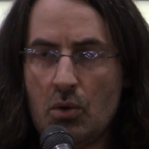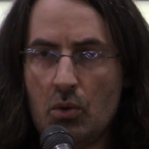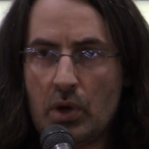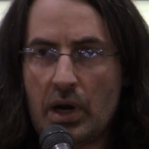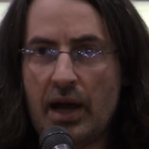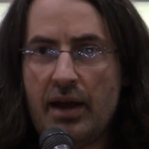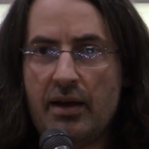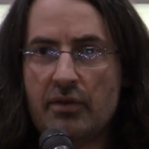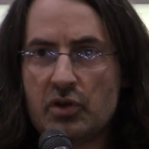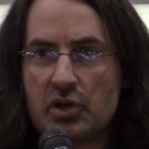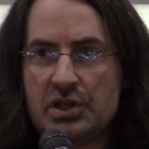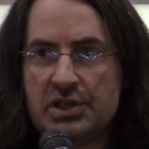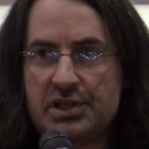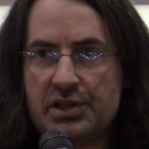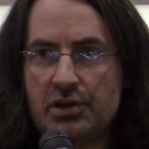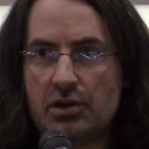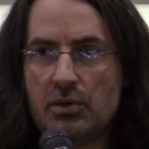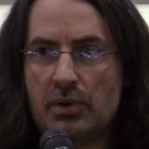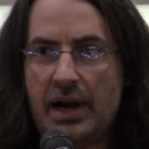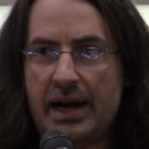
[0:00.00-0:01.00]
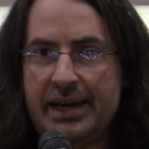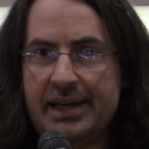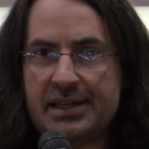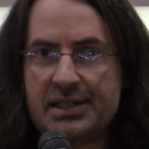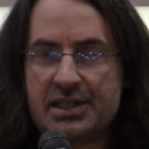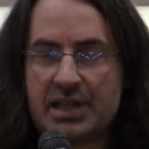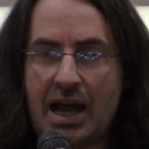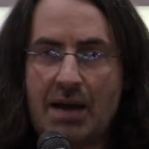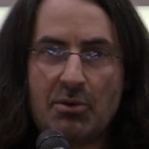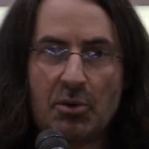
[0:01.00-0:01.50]
Would I ever consider writing
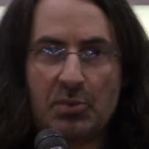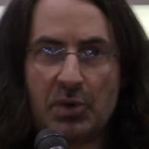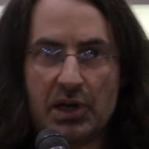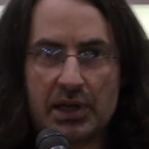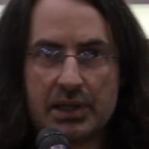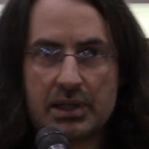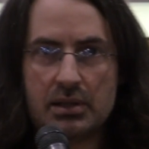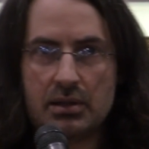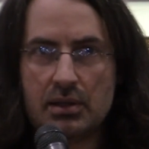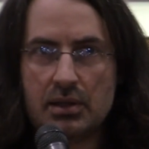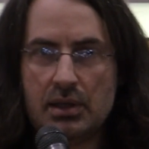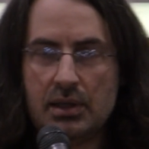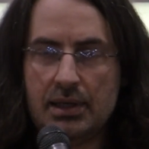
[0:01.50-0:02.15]
cyberpunk?